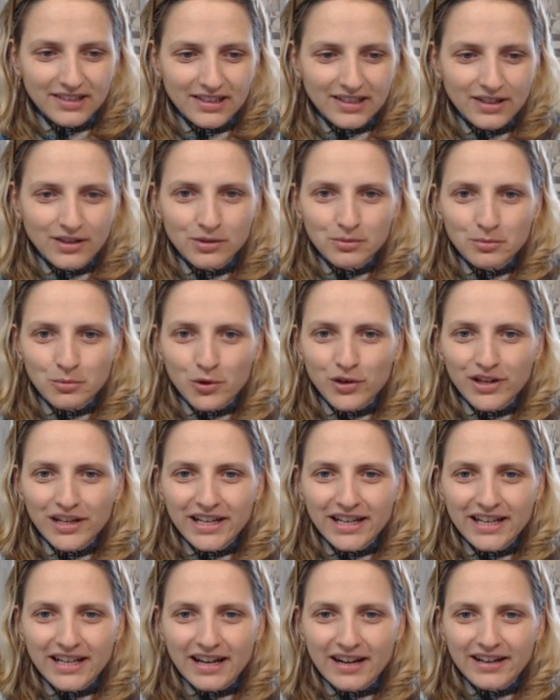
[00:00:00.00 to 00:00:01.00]
Good
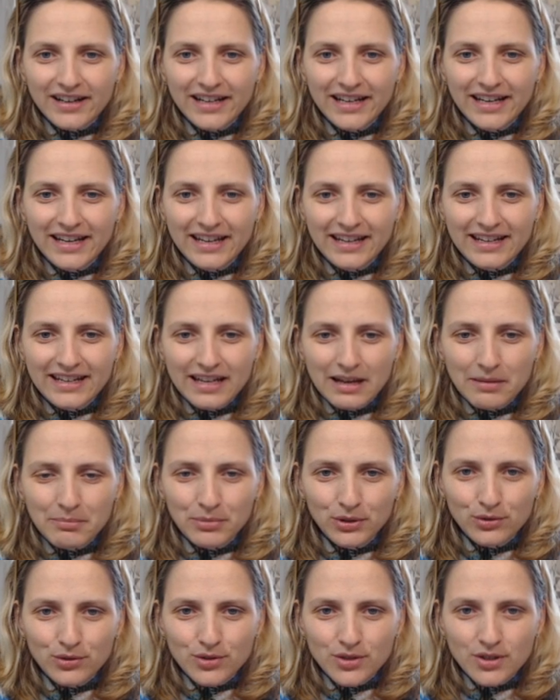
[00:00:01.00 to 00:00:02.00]
morning, Harry. Happy
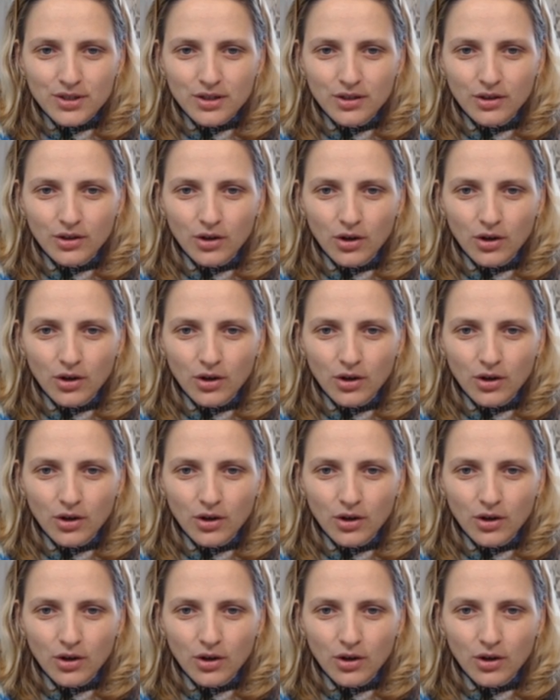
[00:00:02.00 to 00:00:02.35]
to see you.